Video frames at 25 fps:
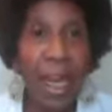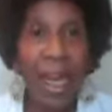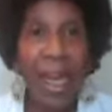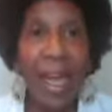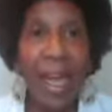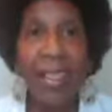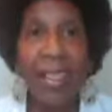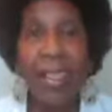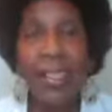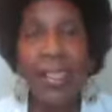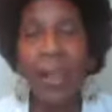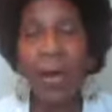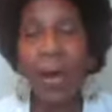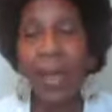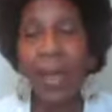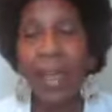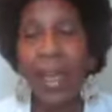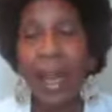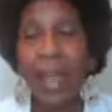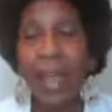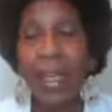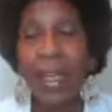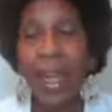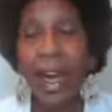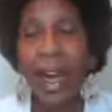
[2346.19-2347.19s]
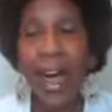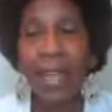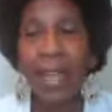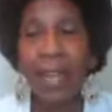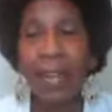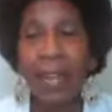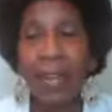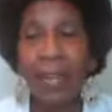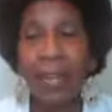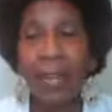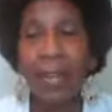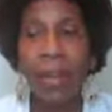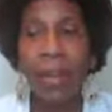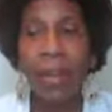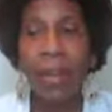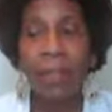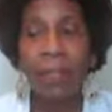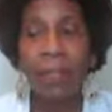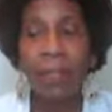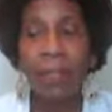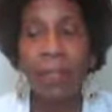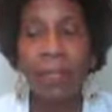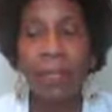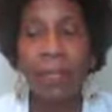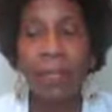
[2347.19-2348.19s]
And so I kind
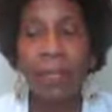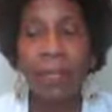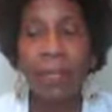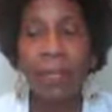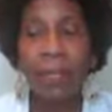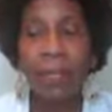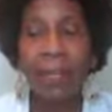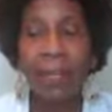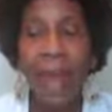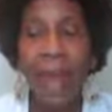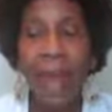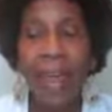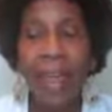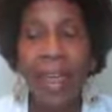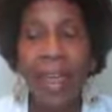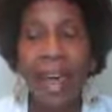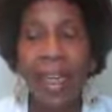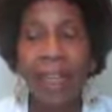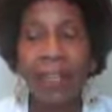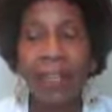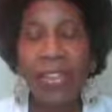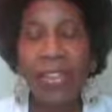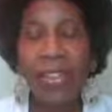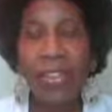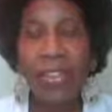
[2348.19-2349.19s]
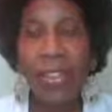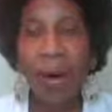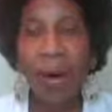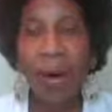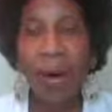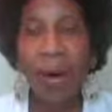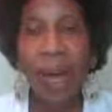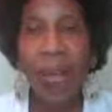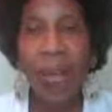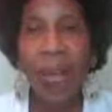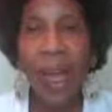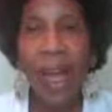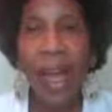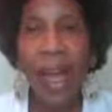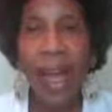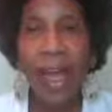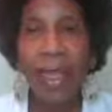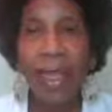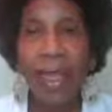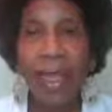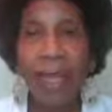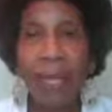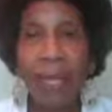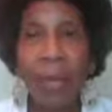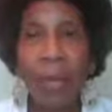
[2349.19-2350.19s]
of saw that
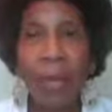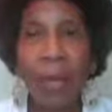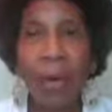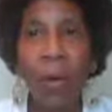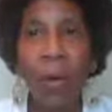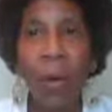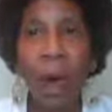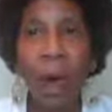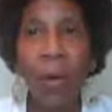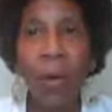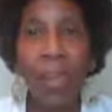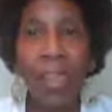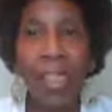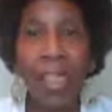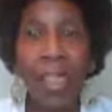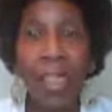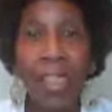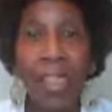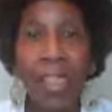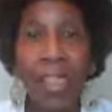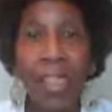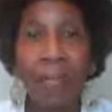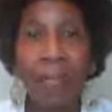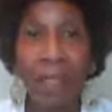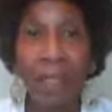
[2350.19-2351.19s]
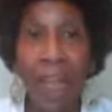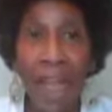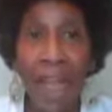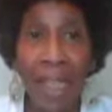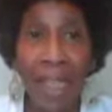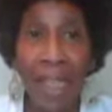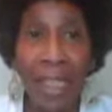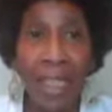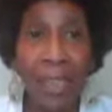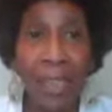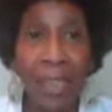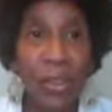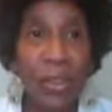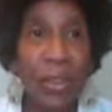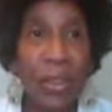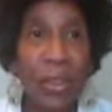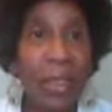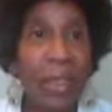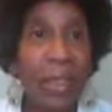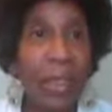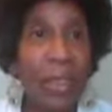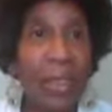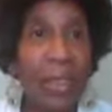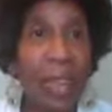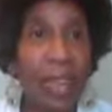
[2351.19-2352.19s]
even though I was at an advantage
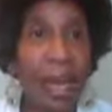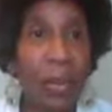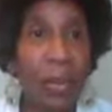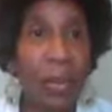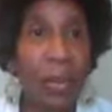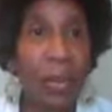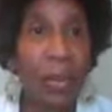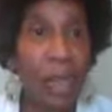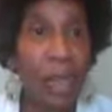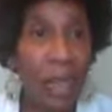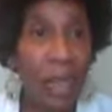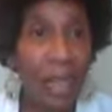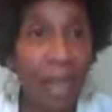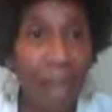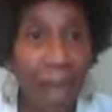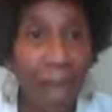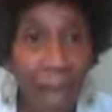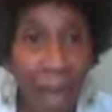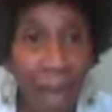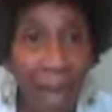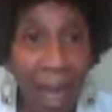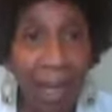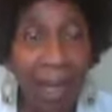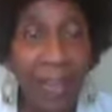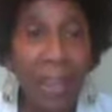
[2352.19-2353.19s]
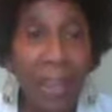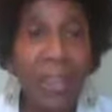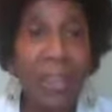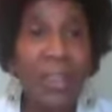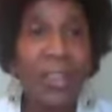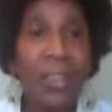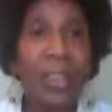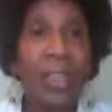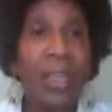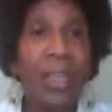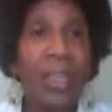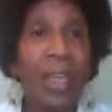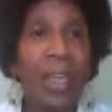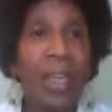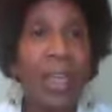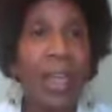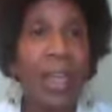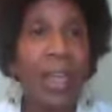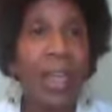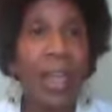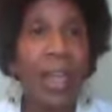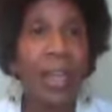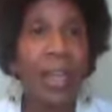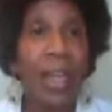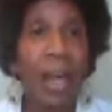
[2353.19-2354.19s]
because I was in college and
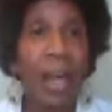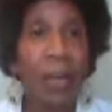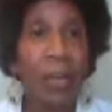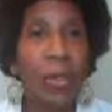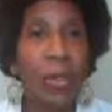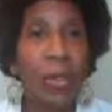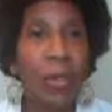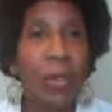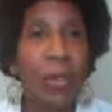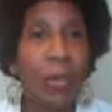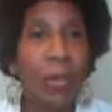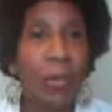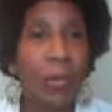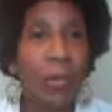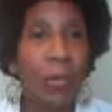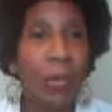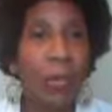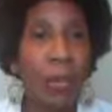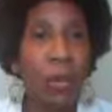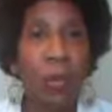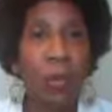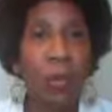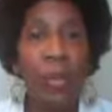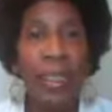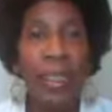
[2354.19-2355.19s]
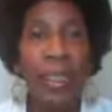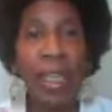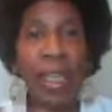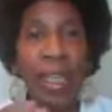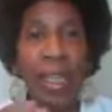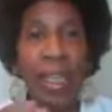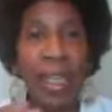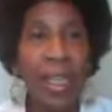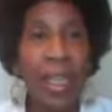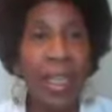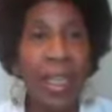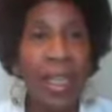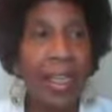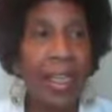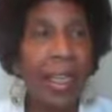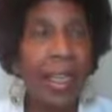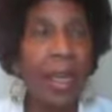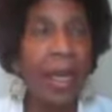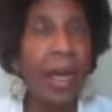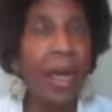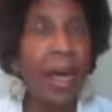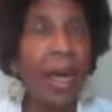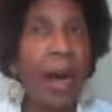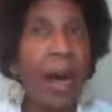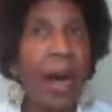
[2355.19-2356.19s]
I was moving ahead,
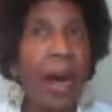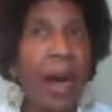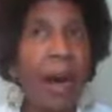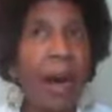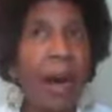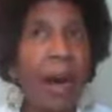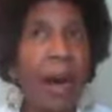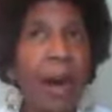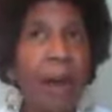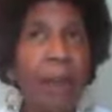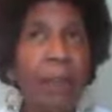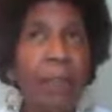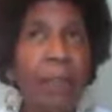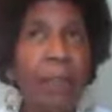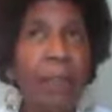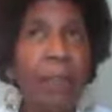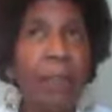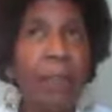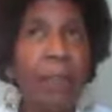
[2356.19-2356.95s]
um,